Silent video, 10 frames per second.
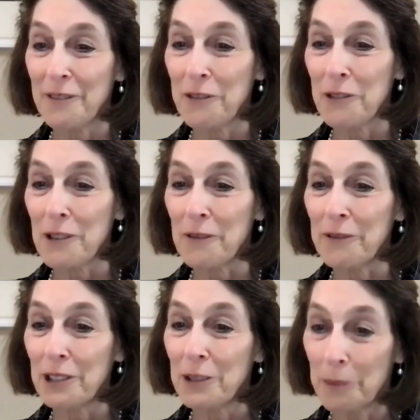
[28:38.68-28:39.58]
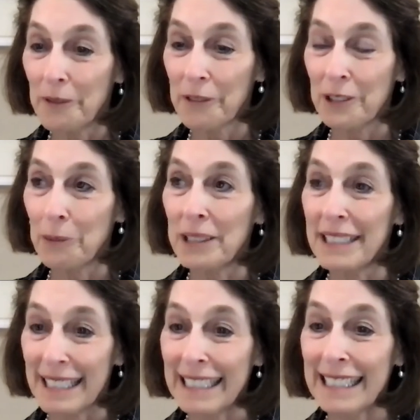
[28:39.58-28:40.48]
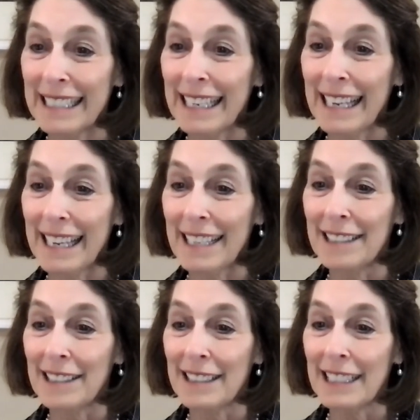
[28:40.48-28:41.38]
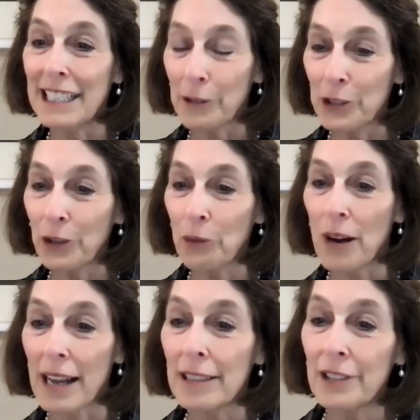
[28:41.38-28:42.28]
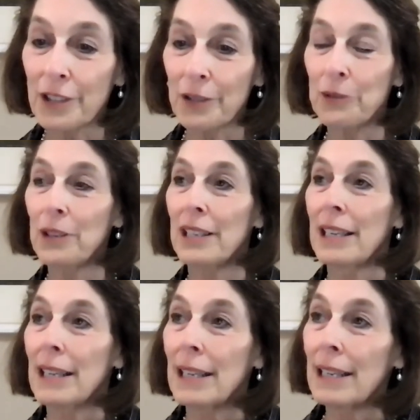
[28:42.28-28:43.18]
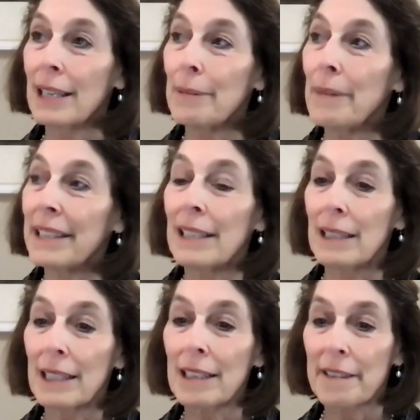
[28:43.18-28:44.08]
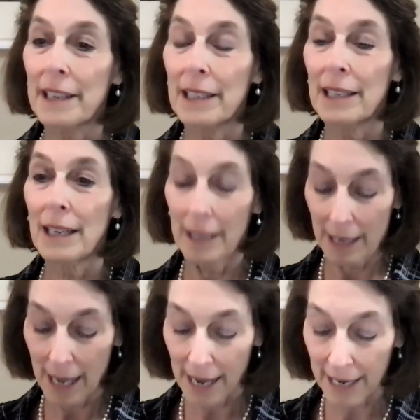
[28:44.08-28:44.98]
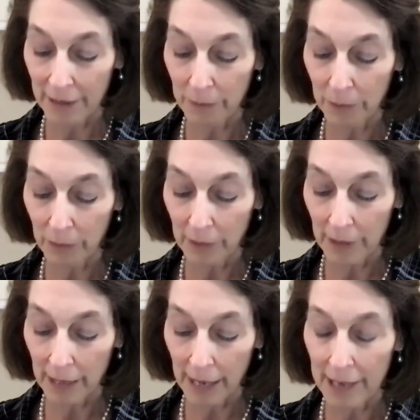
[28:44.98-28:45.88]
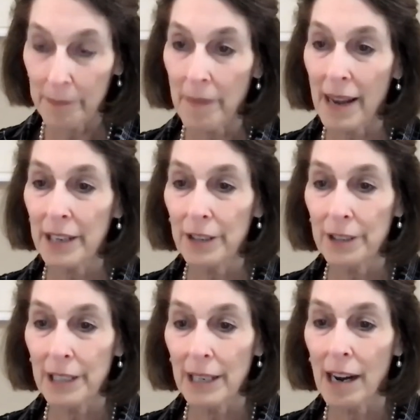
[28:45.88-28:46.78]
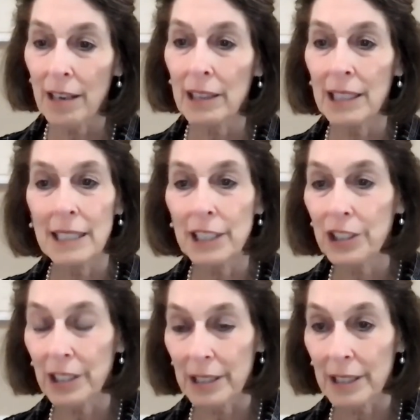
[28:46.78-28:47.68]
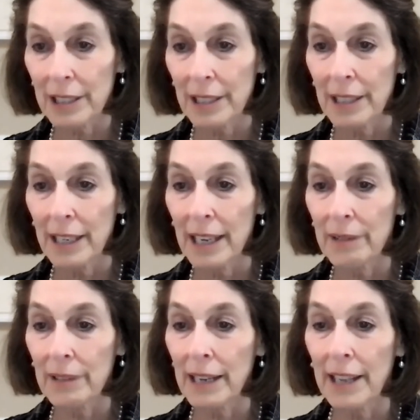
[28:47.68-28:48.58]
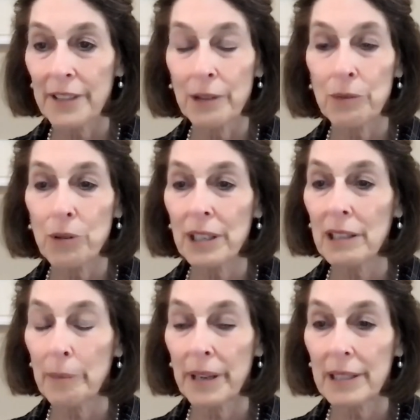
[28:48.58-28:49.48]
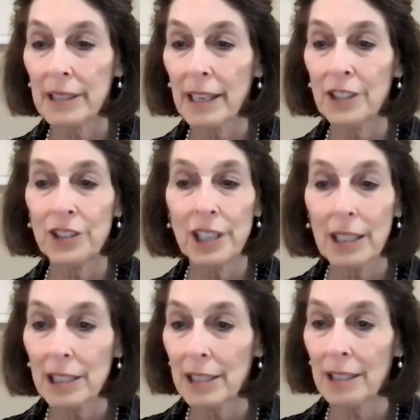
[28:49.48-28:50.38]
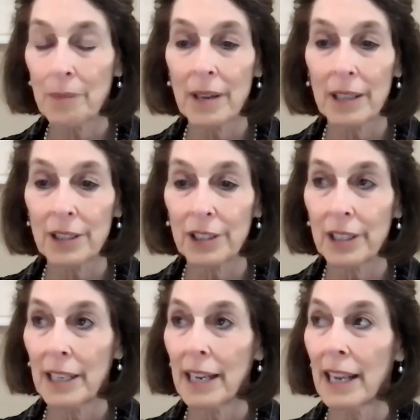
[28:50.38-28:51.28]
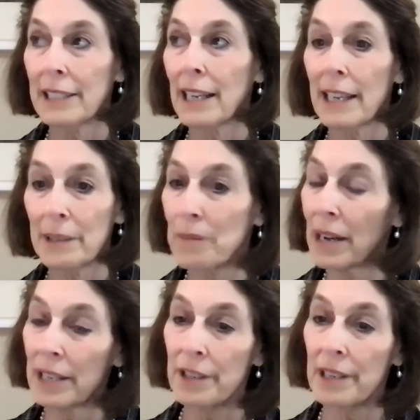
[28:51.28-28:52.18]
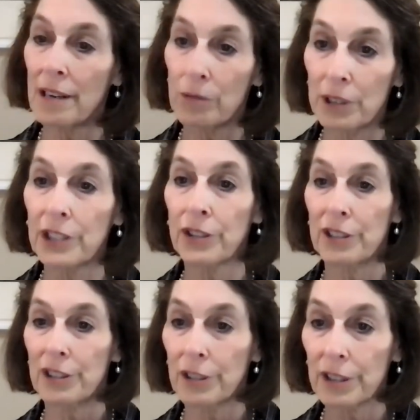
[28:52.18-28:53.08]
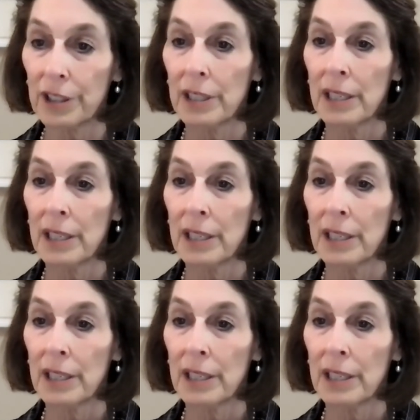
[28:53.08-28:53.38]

to be dean. And, you know, it took a while to make it clear that I admired our clinicians and their work at the bedside just as much as I admire our researchers,